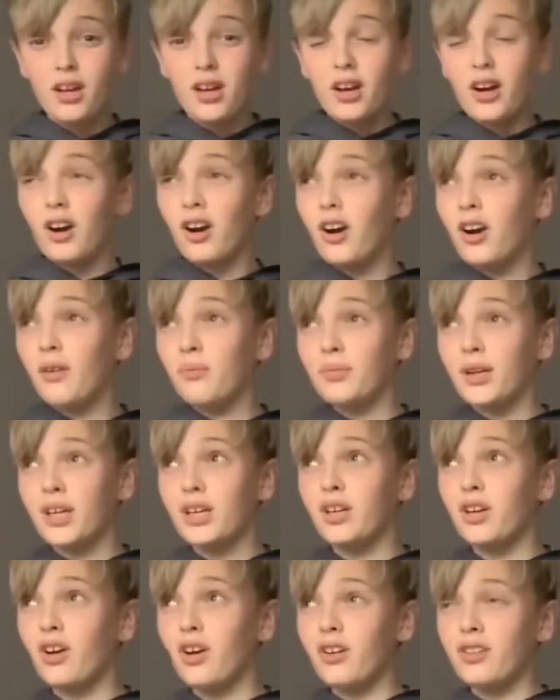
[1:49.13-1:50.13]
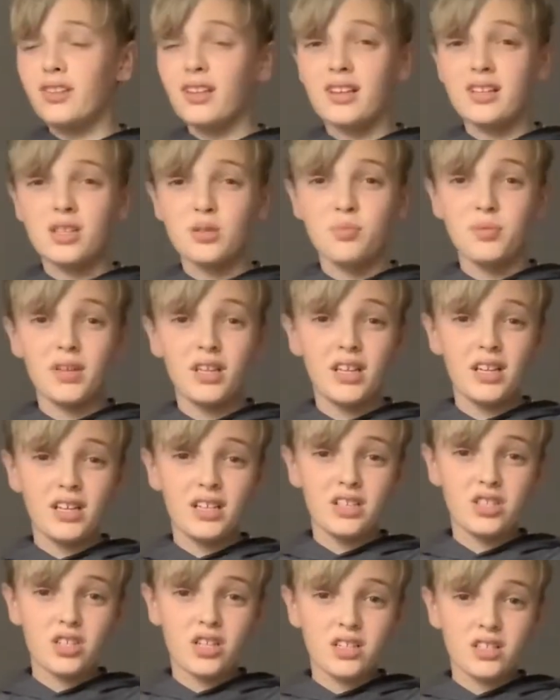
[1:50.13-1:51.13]
Oh my god, this has been
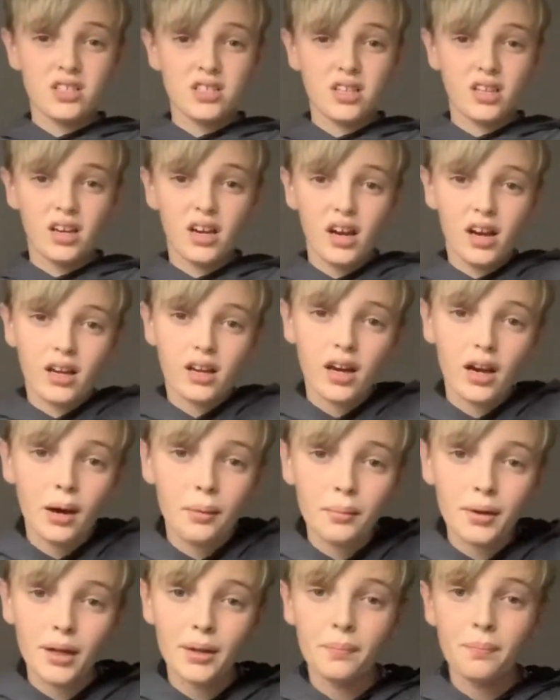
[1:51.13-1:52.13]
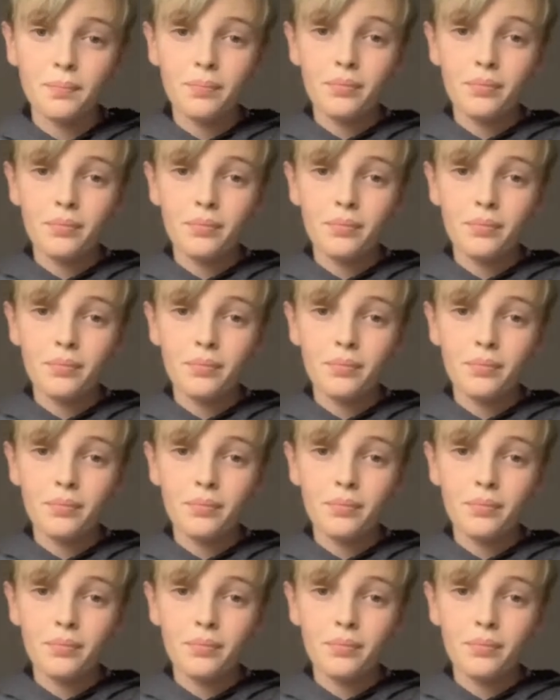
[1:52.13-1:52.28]
ages uh, coming.